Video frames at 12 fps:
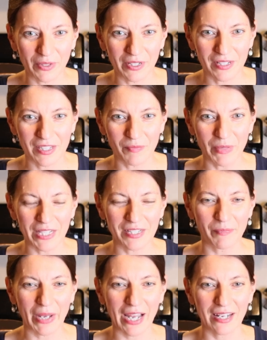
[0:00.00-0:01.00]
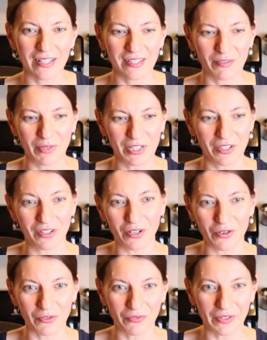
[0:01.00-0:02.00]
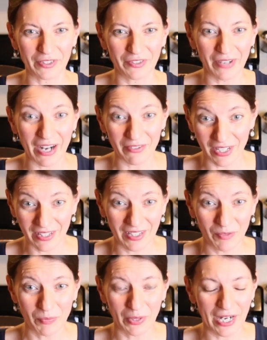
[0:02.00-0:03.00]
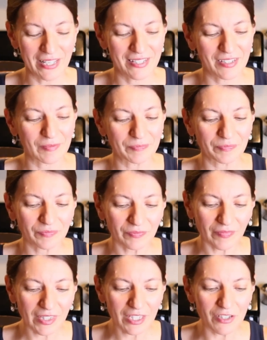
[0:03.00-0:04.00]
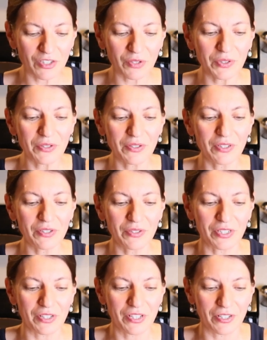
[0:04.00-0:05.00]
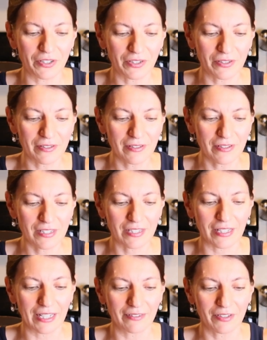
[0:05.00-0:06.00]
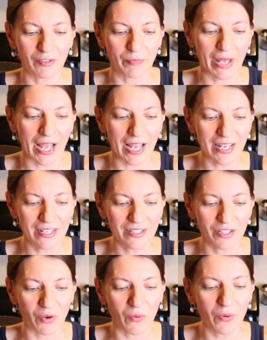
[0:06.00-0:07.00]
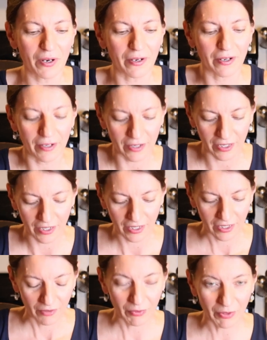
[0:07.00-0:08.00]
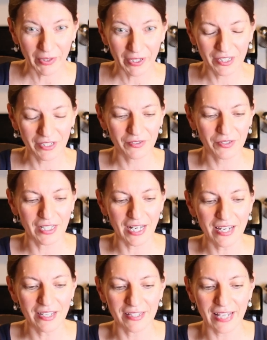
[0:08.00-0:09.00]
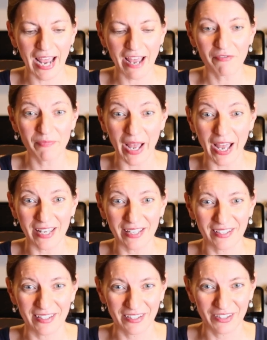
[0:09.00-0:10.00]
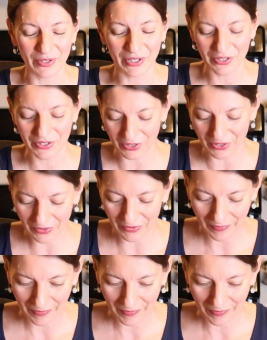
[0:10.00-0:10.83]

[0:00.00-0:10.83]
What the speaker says: where it's the pizza pockets where it's the dough filled around it and then pressed. So you can do your circles, like little pies, or what we're gonna do today is half pies. So I'll show you.